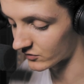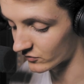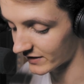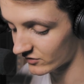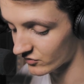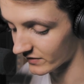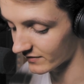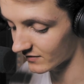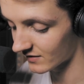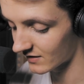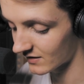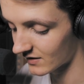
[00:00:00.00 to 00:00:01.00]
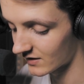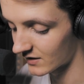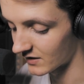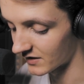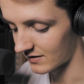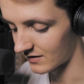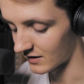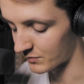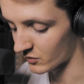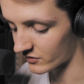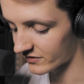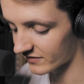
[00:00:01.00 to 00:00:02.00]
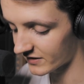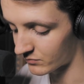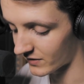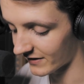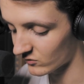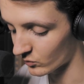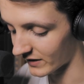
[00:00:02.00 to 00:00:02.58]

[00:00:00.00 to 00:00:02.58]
2 centuries, the Puritans compressed